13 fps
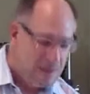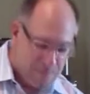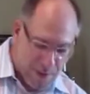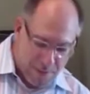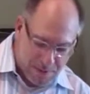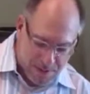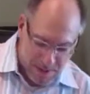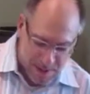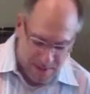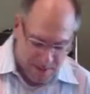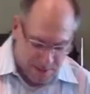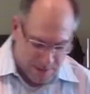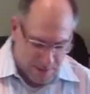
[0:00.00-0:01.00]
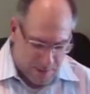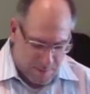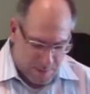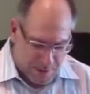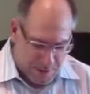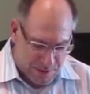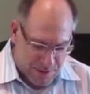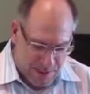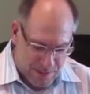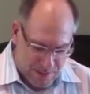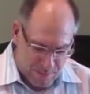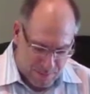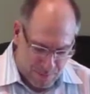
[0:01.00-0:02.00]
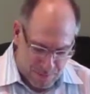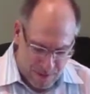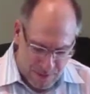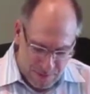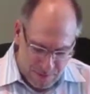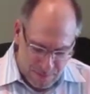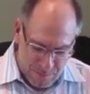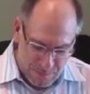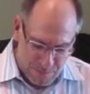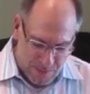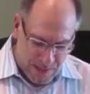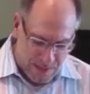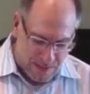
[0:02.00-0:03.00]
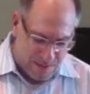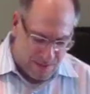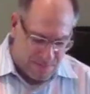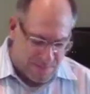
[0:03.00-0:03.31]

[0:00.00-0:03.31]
Maybe today, let's everybody turn that in Ruth. Are you in Ruth right now?